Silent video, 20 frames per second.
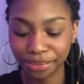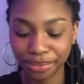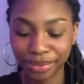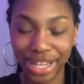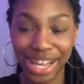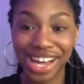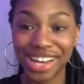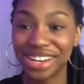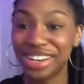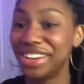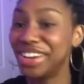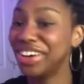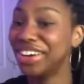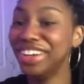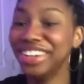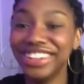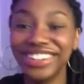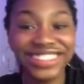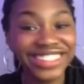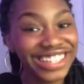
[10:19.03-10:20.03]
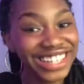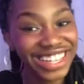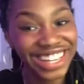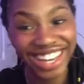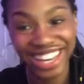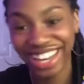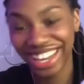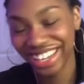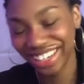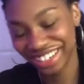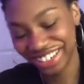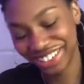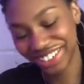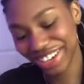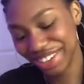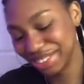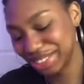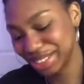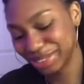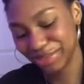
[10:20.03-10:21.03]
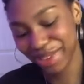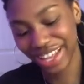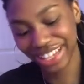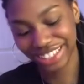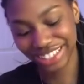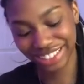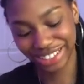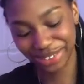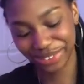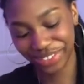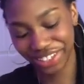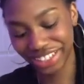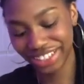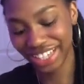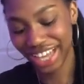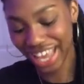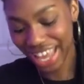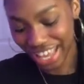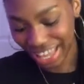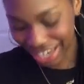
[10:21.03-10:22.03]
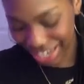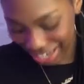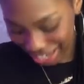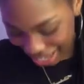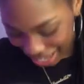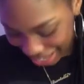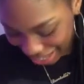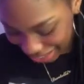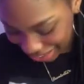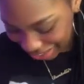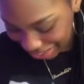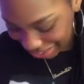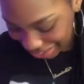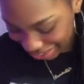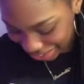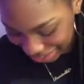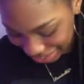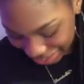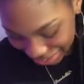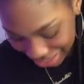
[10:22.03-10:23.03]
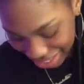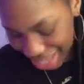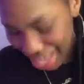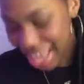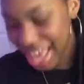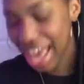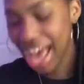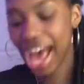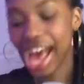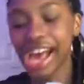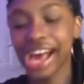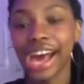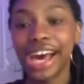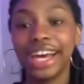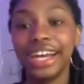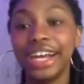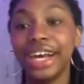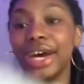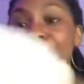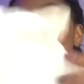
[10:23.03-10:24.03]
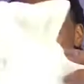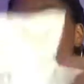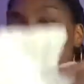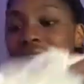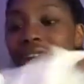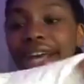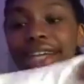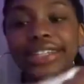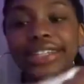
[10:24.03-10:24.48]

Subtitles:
I don't know why I was smiling so much. Next, I got a white